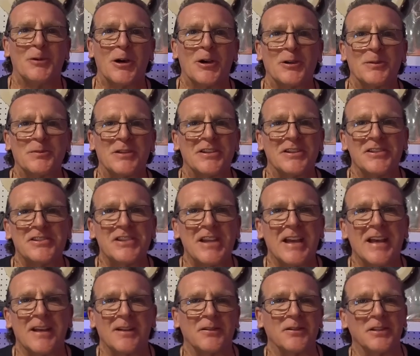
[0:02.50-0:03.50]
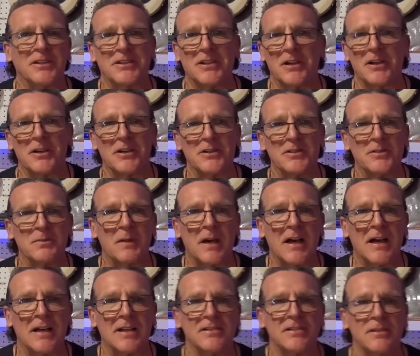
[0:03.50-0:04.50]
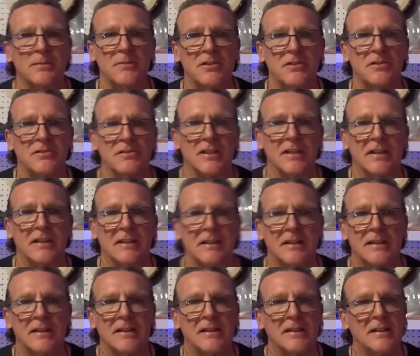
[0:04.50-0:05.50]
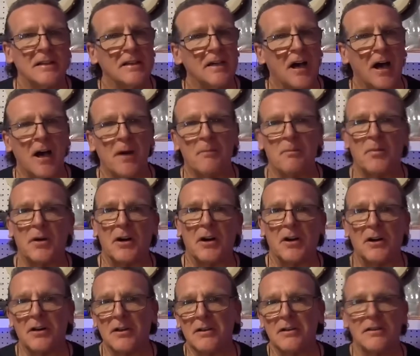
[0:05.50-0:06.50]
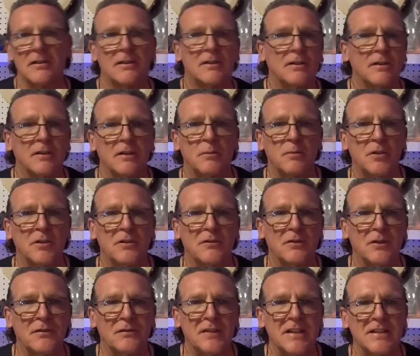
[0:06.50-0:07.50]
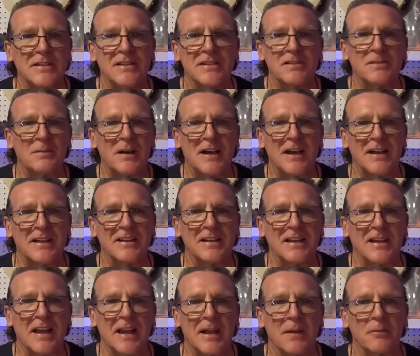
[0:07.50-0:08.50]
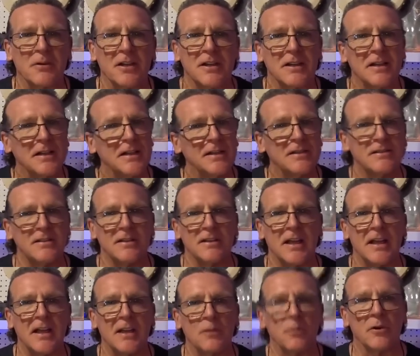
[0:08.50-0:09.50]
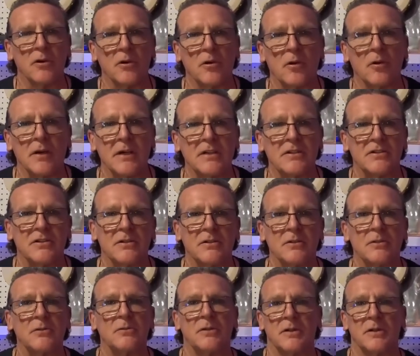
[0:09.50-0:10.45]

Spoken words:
welcome to the channel, Guitars, Mods, and Music. I'm Paul, the beautiful Vita's behind the camera. Today we're going to